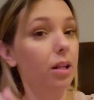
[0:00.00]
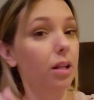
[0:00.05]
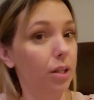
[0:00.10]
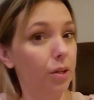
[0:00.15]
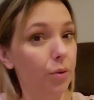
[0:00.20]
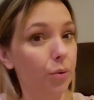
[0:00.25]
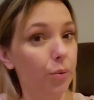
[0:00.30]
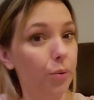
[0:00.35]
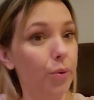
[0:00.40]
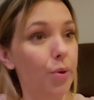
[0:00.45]
a
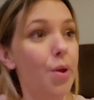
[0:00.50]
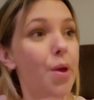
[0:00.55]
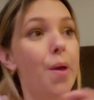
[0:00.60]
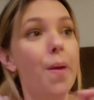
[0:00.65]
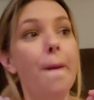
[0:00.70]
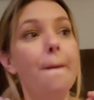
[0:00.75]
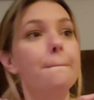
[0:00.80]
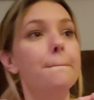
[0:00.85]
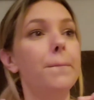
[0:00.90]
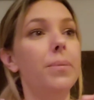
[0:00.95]
little,
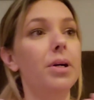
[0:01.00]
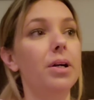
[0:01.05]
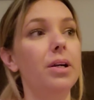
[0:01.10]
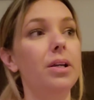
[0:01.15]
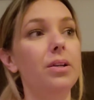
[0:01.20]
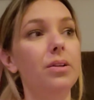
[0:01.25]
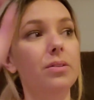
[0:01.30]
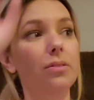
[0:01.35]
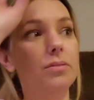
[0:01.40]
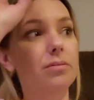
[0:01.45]

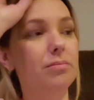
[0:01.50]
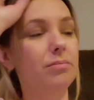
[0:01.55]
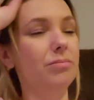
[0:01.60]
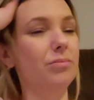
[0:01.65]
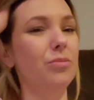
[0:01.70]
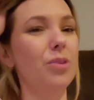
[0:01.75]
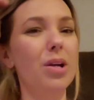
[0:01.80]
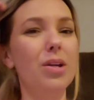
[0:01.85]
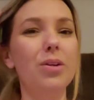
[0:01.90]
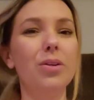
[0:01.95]
but
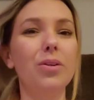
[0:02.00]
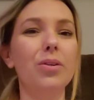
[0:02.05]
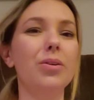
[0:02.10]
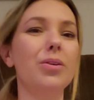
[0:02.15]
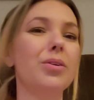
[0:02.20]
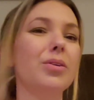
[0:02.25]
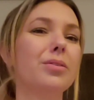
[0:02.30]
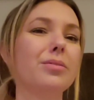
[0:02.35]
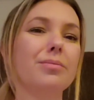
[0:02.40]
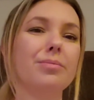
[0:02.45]

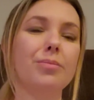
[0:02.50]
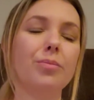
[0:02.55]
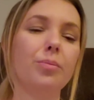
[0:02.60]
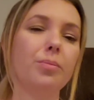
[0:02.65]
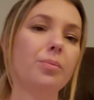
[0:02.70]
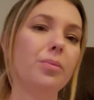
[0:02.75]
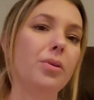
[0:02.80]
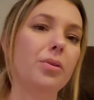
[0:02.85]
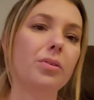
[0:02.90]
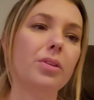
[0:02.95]
regular
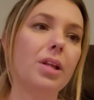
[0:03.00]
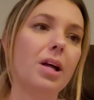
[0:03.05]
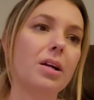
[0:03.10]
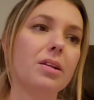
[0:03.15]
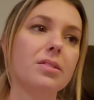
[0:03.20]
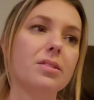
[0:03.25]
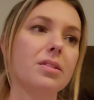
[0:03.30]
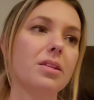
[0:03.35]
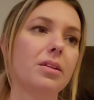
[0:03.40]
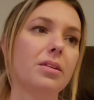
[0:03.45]
milk
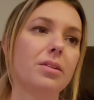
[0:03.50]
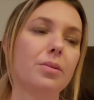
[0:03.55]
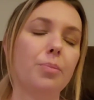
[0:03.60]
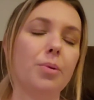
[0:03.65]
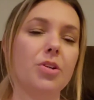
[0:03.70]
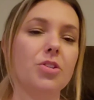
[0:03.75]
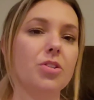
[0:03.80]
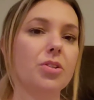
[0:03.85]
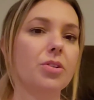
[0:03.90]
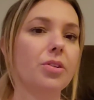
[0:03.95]
glass and
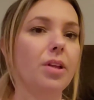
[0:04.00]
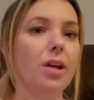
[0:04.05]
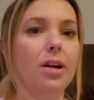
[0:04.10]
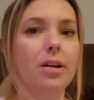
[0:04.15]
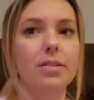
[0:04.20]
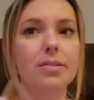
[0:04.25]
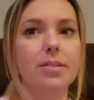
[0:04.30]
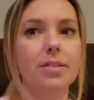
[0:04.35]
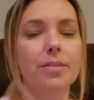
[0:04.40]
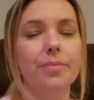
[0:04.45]
depression
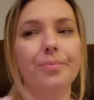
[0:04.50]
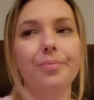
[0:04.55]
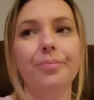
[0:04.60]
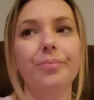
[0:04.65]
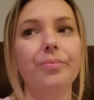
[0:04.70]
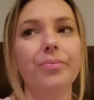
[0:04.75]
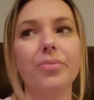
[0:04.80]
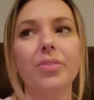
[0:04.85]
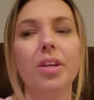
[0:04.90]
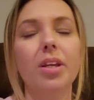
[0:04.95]
glass,
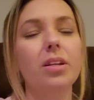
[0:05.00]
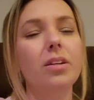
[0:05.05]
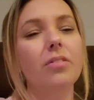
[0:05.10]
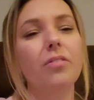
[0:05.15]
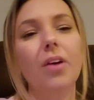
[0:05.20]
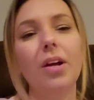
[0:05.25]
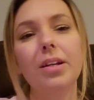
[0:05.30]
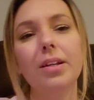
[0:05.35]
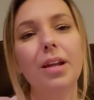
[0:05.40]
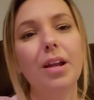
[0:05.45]

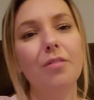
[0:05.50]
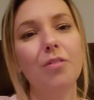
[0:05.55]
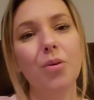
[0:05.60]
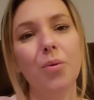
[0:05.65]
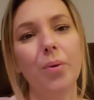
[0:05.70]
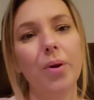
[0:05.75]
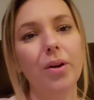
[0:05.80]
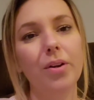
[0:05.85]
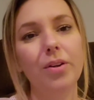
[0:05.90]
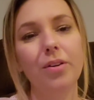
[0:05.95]
you find it
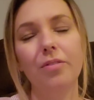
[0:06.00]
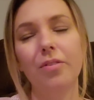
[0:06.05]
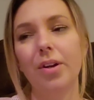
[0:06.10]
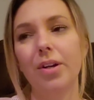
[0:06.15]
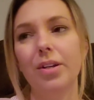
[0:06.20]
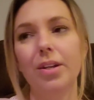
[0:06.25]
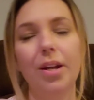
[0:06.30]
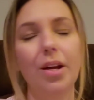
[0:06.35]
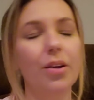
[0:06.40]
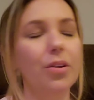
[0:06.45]
everywhere. You
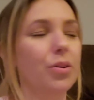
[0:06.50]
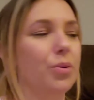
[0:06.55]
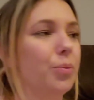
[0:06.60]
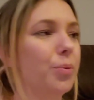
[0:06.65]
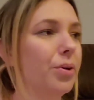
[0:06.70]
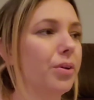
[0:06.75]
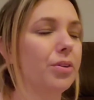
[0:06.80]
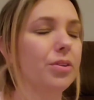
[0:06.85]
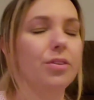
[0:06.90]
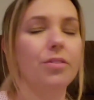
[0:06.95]
find it at
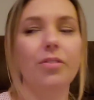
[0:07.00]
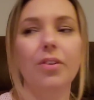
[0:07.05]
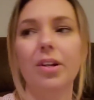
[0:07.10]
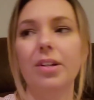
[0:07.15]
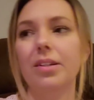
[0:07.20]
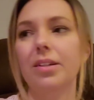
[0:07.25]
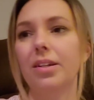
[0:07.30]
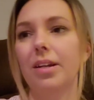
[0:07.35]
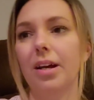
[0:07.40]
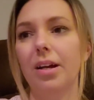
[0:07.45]
Goodwill, you
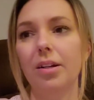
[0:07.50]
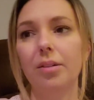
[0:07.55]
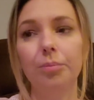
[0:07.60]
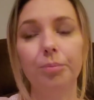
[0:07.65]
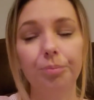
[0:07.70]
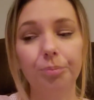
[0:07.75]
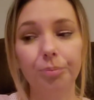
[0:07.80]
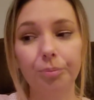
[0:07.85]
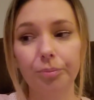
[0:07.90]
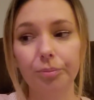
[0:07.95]
find it
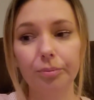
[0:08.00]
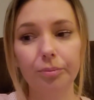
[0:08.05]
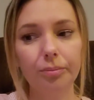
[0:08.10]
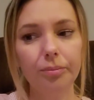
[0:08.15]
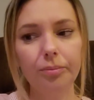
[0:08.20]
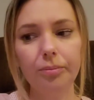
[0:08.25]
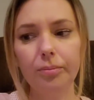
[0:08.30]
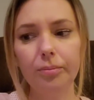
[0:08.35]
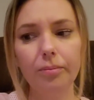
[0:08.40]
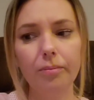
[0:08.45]
at
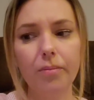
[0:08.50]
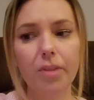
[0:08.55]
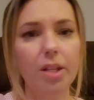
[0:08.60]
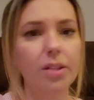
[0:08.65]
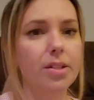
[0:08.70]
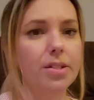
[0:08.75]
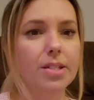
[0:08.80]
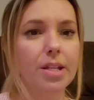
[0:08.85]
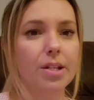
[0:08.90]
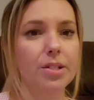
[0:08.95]

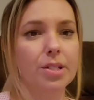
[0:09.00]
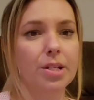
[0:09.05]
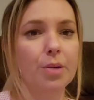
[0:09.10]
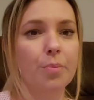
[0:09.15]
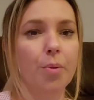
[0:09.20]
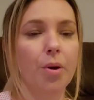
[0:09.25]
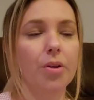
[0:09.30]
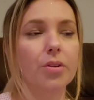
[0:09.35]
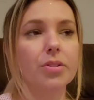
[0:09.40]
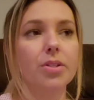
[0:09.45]
these
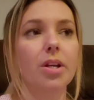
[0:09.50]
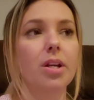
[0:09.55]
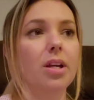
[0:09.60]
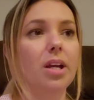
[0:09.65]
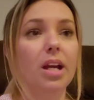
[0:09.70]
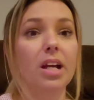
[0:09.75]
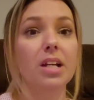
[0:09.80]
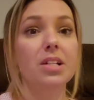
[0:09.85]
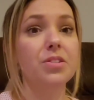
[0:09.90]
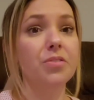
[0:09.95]
antique malls.
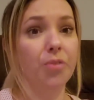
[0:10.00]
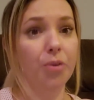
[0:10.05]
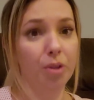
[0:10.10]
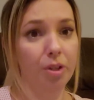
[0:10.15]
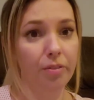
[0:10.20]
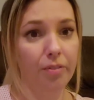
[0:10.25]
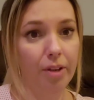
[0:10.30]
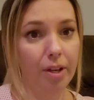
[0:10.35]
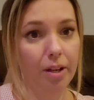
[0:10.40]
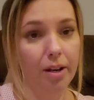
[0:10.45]
It's
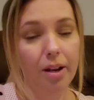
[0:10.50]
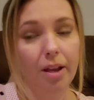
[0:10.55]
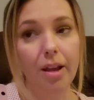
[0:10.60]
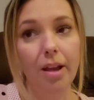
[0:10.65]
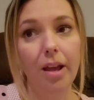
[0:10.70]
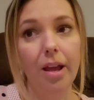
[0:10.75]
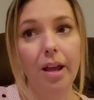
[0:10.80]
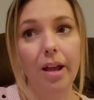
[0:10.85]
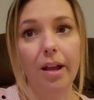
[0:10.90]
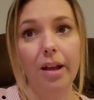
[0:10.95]
full of it
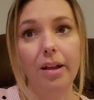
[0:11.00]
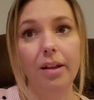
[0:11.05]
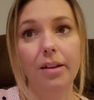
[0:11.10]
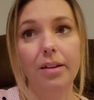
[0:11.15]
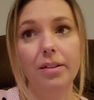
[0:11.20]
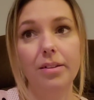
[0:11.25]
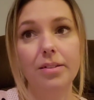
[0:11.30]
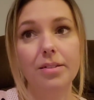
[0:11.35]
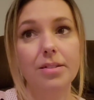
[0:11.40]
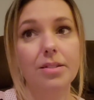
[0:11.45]

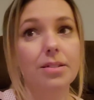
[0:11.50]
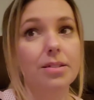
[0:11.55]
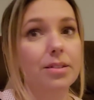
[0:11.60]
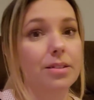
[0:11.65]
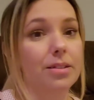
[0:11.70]
and